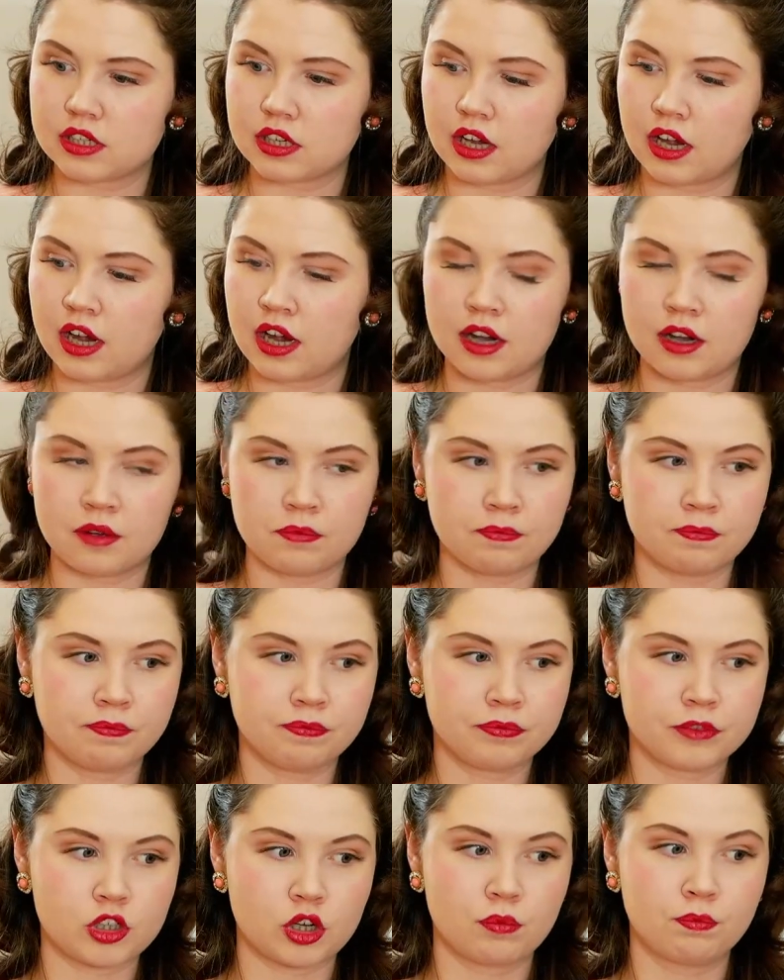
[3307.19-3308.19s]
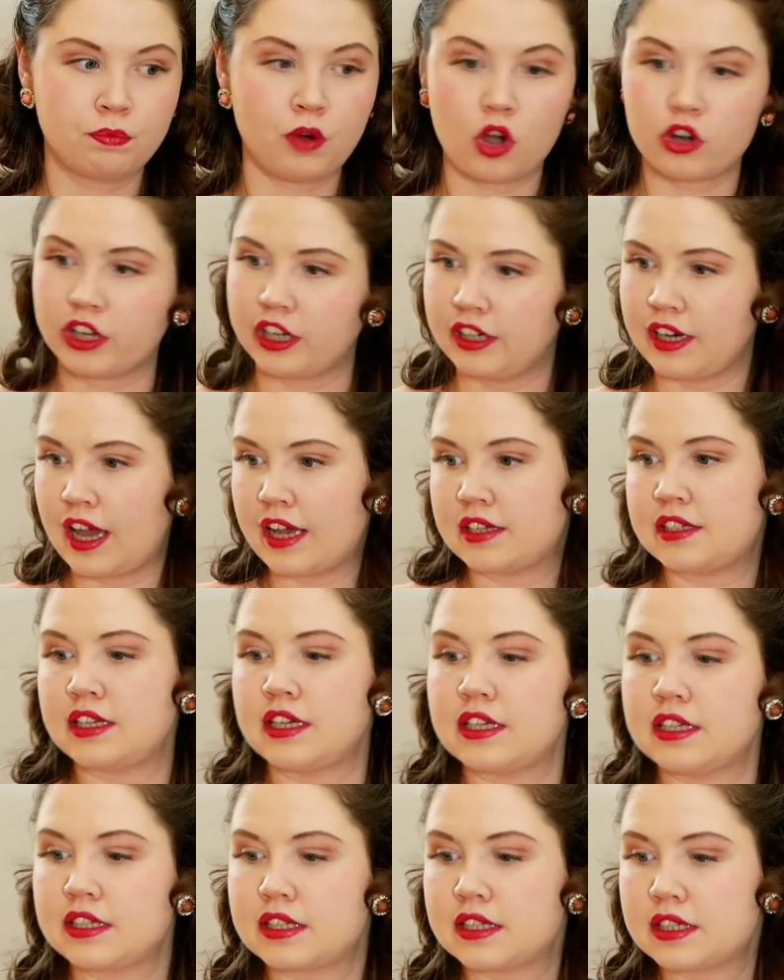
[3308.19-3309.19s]
Um, so blocking net
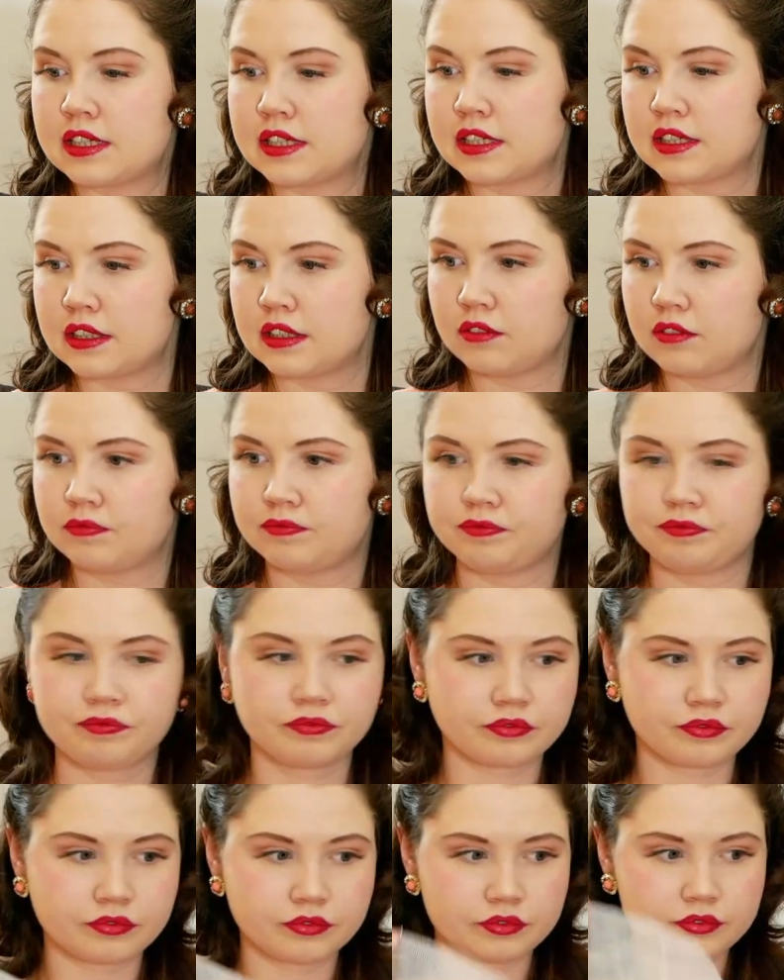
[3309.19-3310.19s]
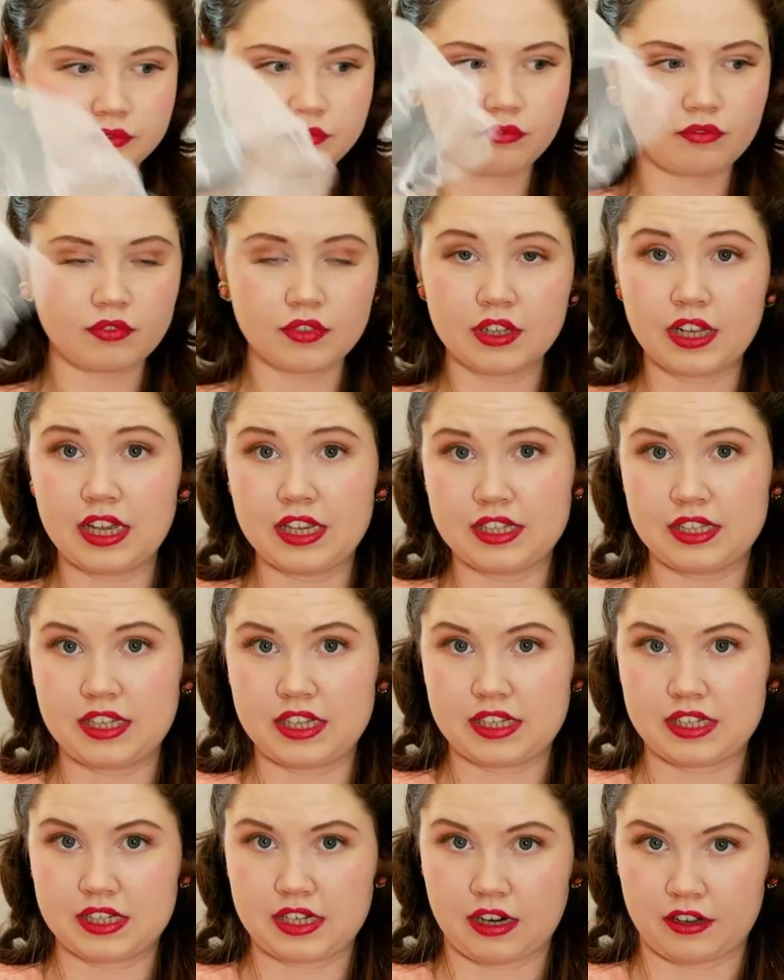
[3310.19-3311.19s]
is is
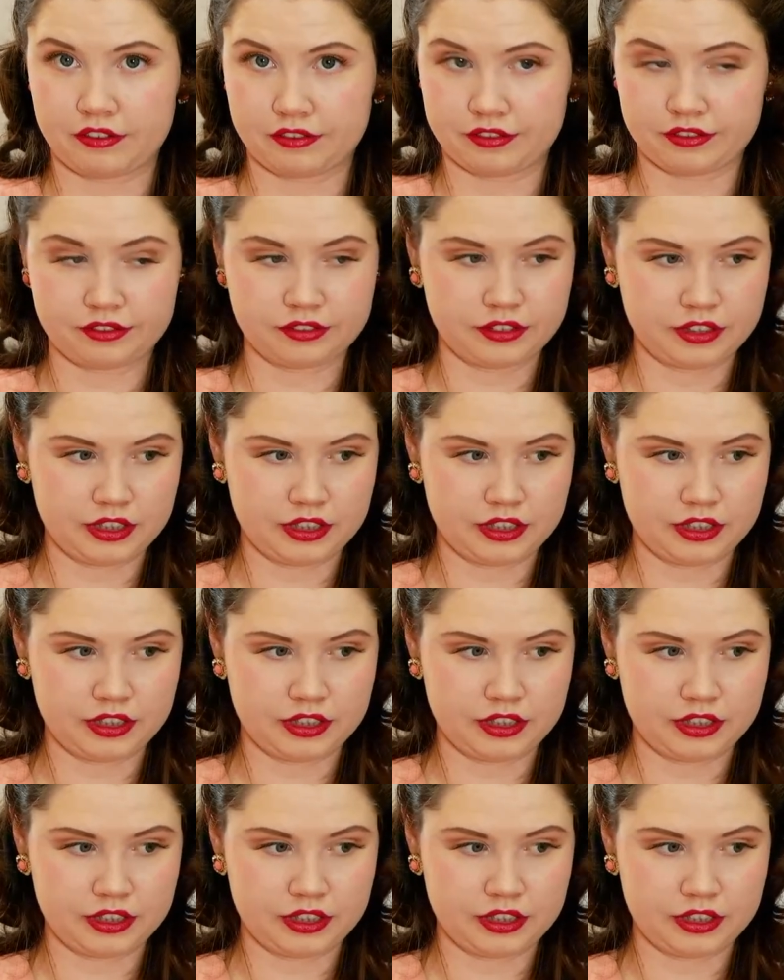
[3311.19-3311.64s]
this stuff.